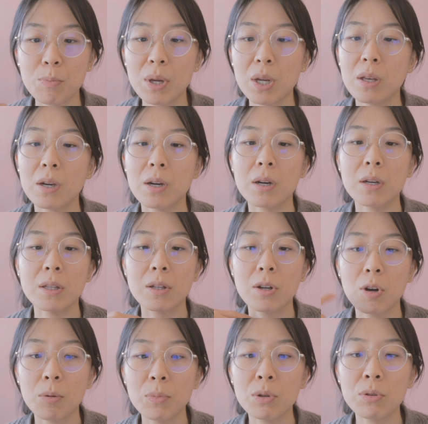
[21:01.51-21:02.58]
media, in
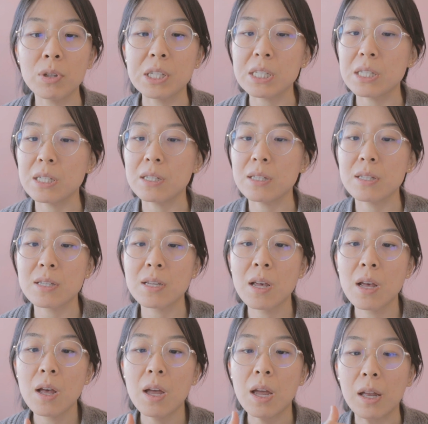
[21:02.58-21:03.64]
communities,
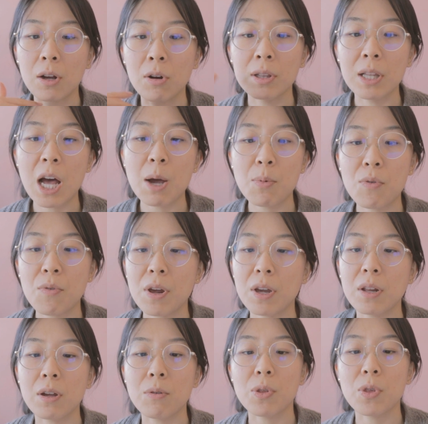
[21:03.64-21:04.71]
in
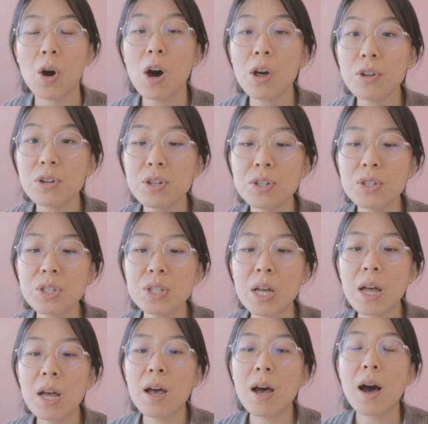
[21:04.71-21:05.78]
collaborating with others.
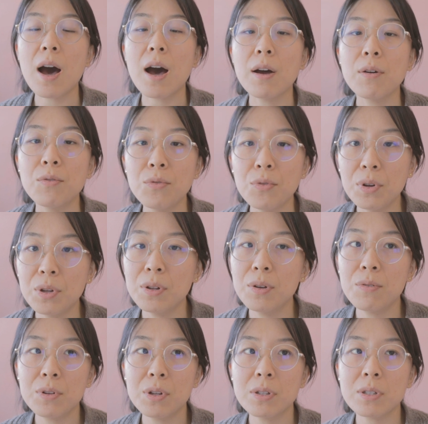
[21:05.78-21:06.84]
I really,
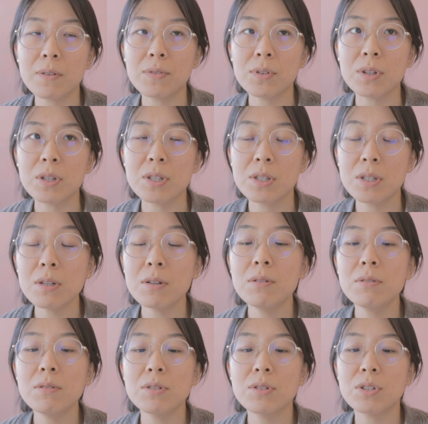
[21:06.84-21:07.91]
really definitely
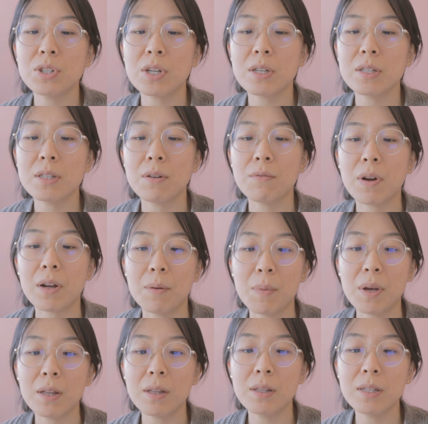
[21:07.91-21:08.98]
still suggest and
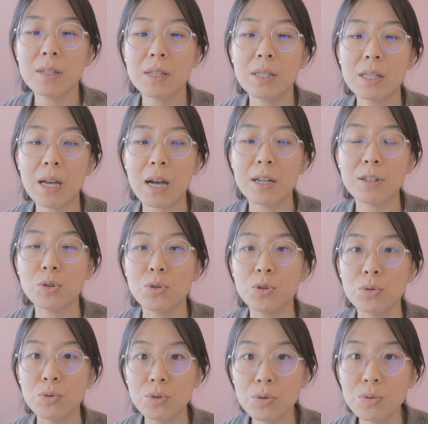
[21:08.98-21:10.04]
recommend that
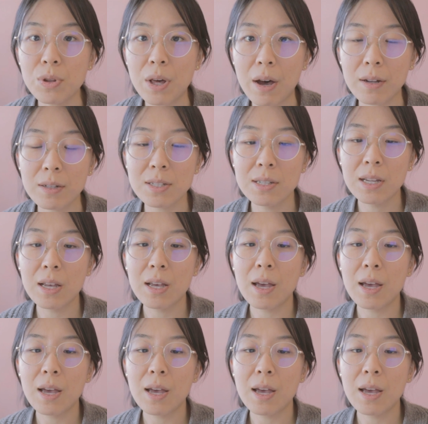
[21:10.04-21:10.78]
you do that